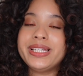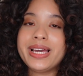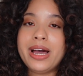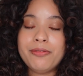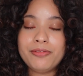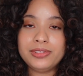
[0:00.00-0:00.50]

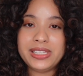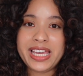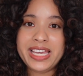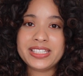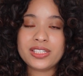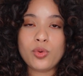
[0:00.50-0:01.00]
get
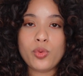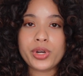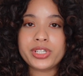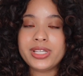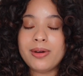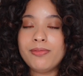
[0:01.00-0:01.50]
flakes
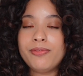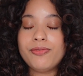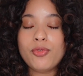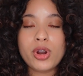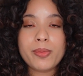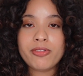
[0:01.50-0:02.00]
or some
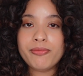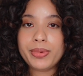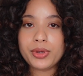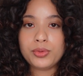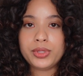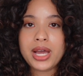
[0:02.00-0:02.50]
form of
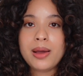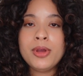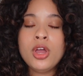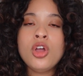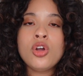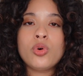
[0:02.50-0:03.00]
buildup,